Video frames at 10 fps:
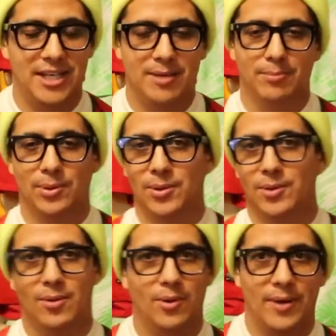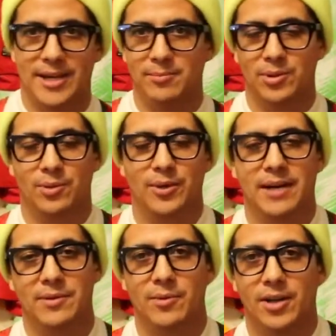blue, or red and blue,
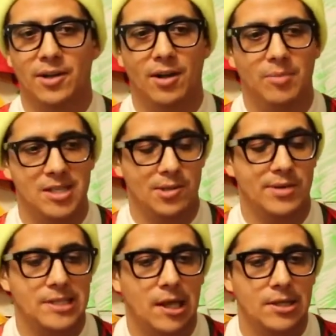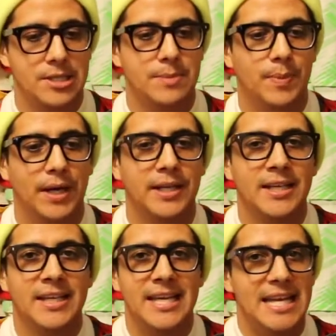whatever you want to call Barcelona's colors. But
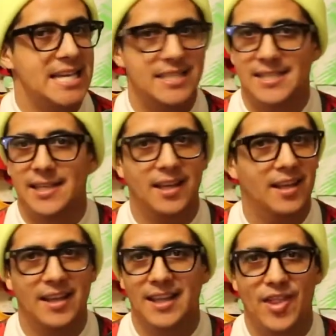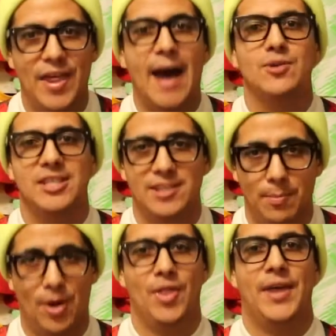it's thousands
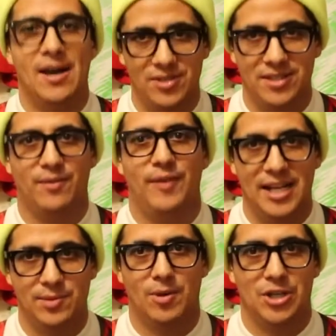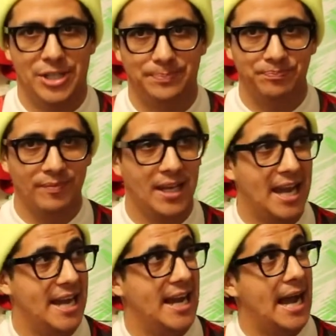upon thousands of fans marching.
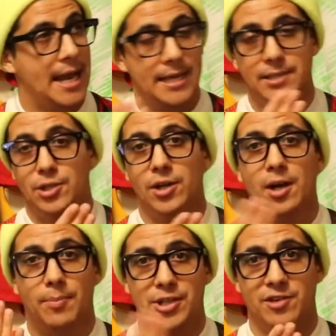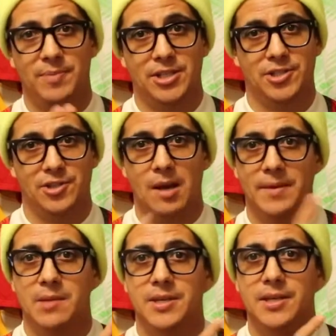And I took a bunch of pictures, so I'm
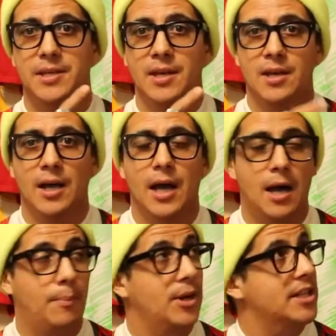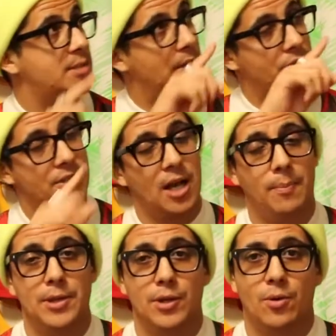going to be putting these pictures
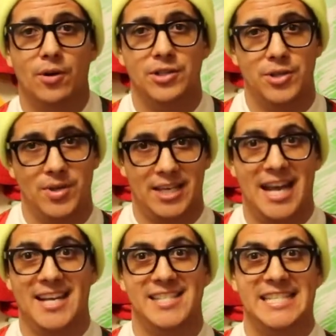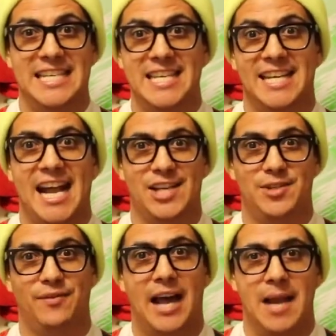up in the corner so you can kind of catch
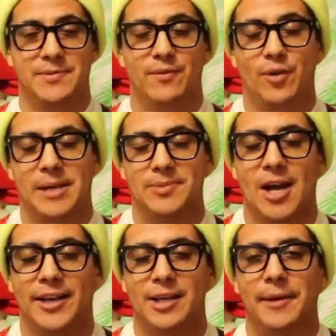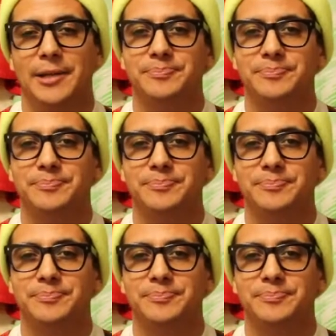the vibes of what I'm talking about.